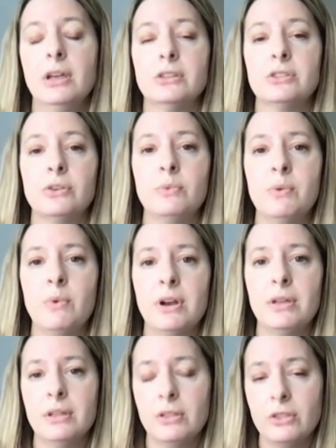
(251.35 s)
so we want
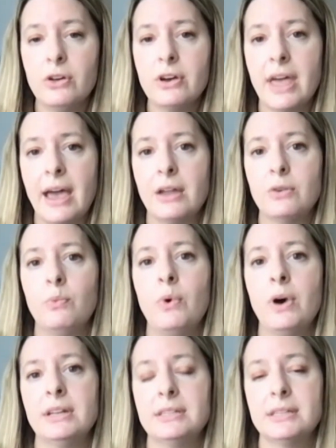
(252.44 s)
to look at
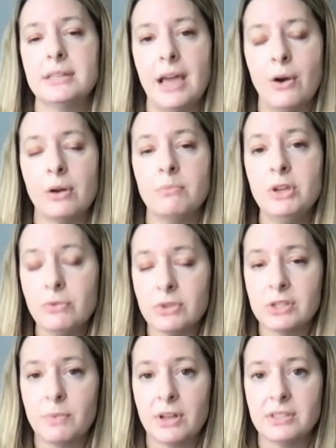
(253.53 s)
what our immune
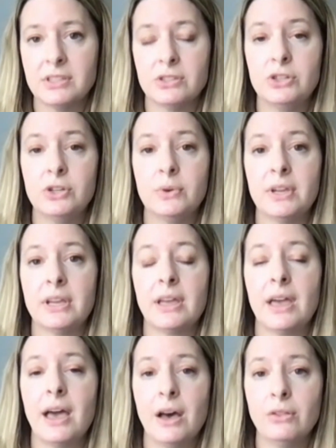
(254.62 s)
response is doing,
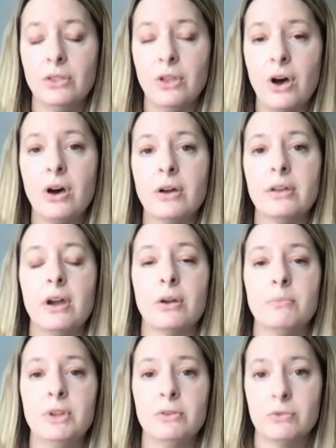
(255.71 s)
how long our
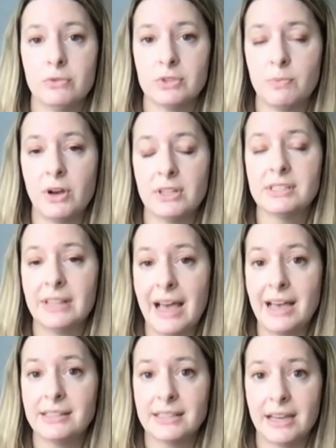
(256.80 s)
immune response
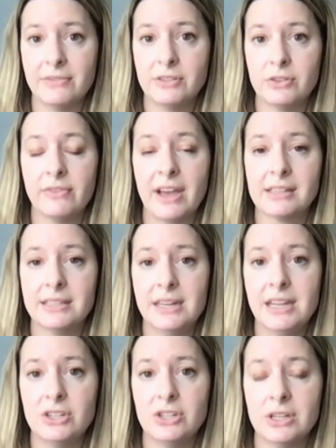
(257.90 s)
lasts after
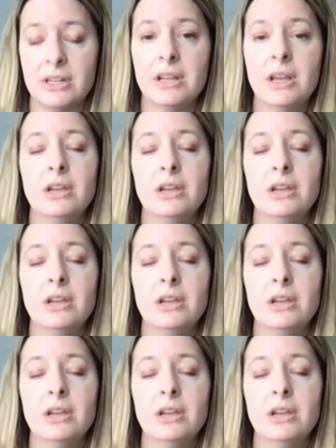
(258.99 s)
vaccination,